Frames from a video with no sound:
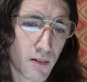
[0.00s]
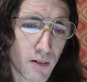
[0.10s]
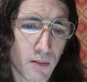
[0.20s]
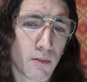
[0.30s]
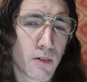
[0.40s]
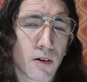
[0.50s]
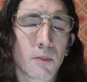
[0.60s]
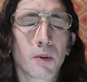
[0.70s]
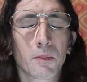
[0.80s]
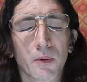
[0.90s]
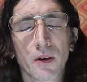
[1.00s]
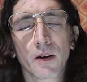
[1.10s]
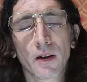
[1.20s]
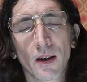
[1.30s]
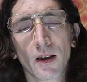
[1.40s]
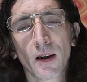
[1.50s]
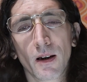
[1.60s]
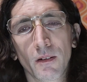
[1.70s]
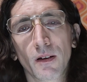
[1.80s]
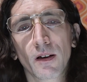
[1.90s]
Well, we're going to be breaking that
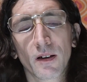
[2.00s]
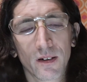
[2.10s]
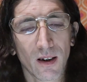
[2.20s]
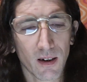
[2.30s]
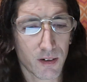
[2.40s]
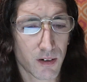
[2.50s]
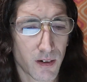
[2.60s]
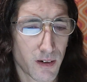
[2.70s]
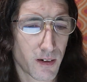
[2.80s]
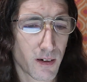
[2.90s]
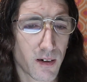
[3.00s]
down into sections,